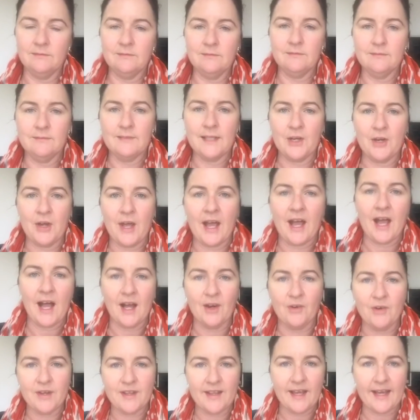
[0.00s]
they know how
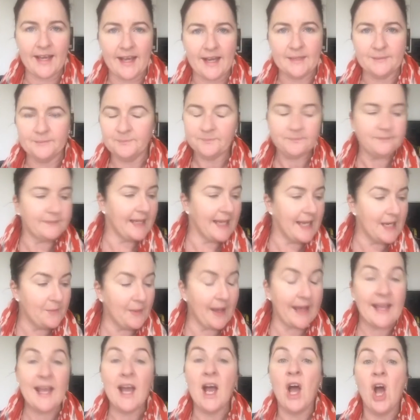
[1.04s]
hungry they are. Anyway,
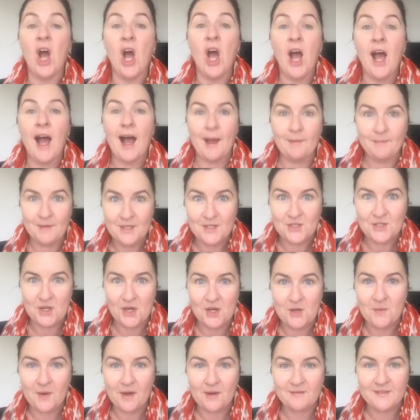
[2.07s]
I'm going to show you
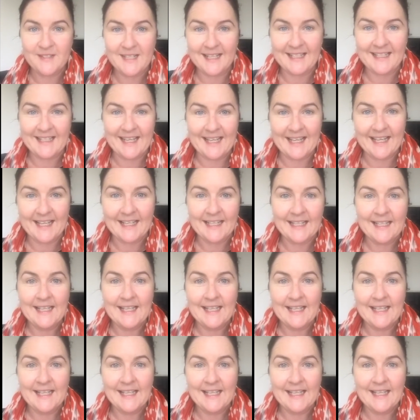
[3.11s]
what I've done here.